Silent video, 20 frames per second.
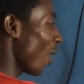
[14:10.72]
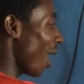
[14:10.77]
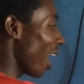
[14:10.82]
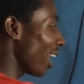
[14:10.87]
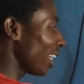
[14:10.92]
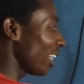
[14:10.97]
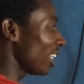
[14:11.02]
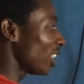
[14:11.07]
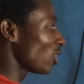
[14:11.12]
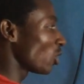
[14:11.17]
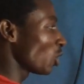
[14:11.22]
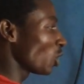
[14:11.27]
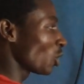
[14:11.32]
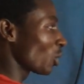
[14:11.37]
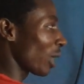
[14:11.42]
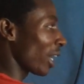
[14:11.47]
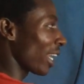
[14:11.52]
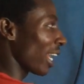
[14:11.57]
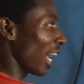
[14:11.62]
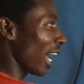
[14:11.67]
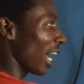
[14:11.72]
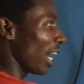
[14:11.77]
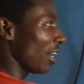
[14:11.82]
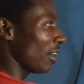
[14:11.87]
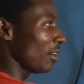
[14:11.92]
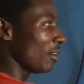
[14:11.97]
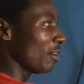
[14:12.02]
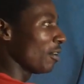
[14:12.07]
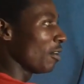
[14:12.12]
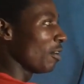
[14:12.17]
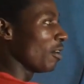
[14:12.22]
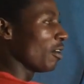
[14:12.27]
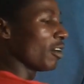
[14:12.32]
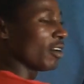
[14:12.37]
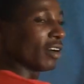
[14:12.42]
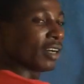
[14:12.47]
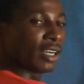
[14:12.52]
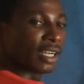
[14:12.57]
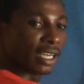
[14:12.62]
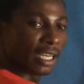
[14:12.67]
1 and 2 together.
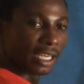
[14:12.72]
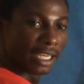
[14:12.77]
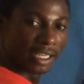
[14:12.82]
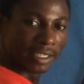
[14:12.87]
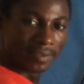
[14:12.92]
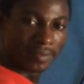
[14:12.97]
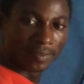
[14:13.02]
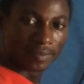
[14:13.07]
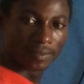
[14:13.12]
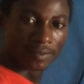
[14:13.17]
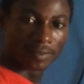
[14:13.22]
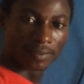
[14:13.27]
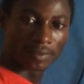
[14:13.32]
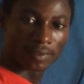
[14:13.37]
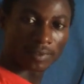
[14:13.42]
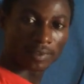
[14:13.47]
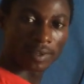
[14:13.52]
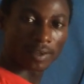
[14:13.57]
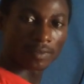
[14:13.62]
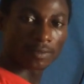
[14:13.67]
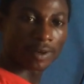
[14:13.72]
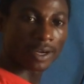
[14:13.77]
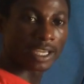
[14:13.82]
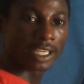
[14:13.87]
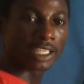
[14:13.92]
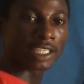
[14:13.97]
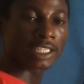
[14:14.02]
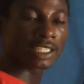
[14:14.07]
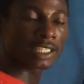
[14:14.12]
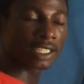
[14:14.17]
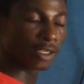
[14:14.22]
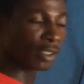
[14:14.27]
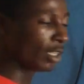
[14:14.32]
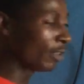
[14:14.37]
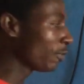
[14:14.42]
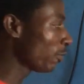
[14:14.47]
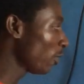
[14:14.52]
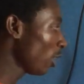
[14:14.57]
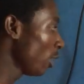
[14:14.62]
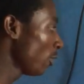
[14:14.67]
Eh?
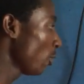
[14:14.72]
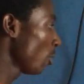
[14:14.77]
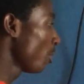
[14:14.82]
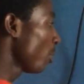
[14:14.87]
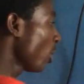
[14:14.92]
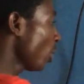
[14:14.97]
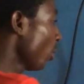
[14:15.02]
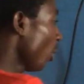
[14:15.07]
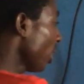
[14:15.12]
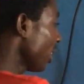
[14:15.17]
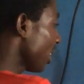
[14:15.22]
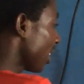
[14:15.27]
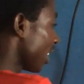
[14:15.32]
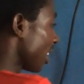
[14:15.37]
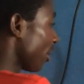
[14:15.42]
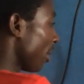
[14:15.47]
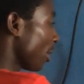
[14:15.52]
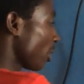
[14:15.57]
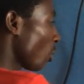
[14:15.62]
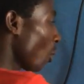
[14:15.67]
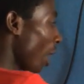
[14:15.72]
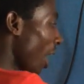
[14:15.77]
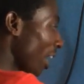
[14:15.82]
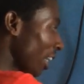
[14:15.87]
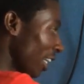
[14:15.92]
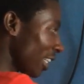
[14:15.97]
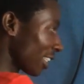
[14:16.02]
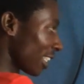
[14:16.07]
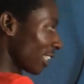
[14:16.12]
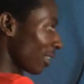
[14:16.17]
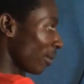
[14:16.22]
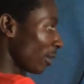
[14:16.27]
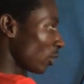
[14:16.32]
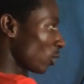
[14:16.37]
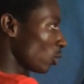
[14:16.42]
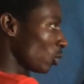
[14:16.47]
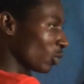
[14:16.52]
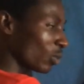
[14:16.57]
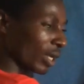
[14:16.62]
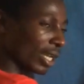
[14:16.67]
If we put both statement 1 and
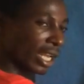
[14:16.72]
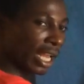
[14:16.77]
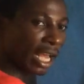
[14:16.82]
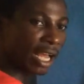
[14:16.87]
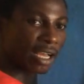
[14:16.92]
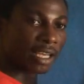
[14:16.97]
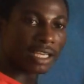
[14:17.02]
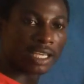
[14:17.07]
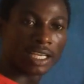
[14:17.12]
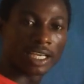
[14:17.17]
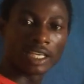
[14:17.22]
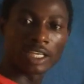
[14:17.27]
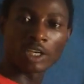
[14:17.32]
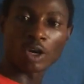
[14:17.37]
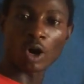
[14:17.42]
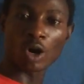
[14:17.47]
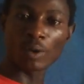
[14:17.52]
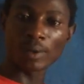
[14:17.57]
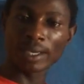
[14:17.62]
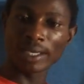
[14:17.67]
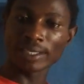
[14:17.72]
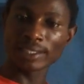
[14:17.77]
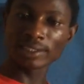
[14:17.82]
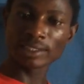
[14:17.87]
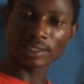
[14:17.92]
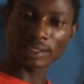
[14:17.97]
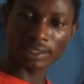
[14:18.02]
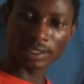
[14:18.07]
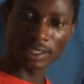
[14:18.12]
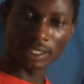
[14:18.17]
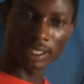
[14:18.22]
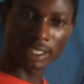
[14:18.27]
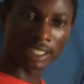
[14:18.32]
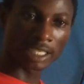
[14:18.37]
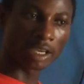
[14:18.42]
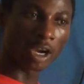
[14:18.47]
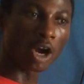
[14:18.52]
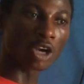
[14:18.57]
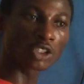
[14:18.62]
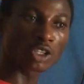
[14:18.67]
statement 2 together, it
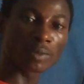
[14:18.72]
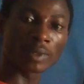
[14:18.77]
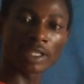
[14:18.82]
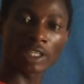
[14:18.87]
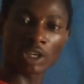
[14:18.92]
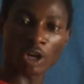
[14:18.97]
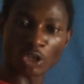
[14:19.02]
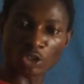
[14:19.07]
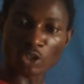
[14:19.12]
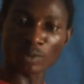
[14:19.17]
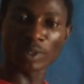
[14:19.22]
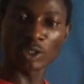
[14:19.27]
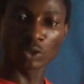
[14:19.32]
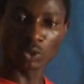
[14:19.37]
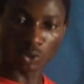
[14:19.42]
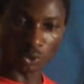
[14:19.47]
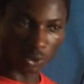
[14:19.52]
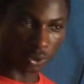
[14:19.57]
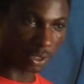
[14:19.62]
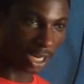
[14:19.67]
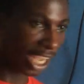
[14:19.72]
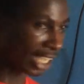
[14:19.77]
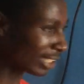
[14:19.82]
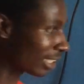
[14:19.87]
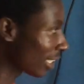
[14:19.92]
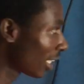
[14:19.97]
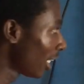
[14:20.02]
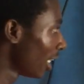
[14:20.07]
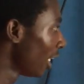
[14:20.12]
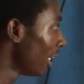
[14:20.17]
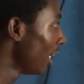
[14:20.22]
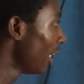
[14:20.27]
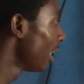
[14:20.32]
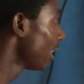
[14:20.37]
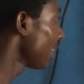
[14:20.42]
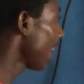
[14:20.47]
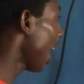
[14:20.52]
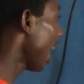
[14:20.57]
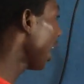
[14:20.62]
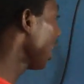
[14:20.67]
can also be true, right?
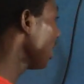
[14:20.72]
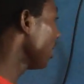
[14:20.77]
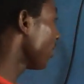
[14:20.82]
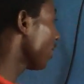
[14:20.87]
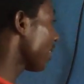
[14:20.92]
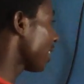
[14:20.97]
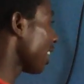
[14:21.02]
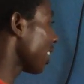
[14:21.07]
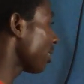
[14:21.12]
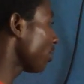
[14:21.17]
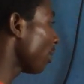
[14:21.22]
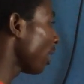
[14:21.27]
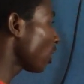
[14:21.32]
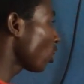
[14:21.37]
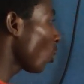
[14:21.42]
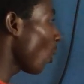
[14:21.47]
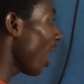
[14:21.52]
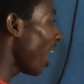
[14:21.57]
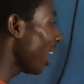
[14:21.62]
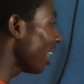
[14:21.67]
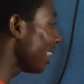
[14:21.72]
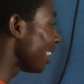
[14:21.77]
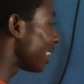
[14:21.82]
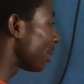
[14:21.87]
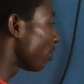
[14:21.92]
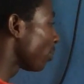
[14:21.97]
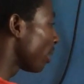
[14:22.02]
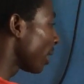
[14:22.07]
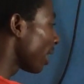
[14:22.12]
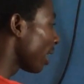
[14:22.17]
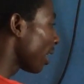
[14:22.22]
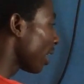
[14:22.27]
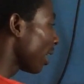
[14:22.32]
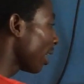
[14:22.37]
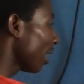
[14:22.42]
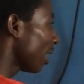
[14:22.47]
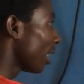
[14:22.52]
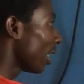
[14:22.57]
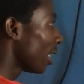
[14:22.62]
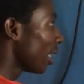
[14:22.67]
Now, if statement 1 is
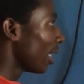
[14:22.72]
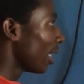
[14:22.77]
P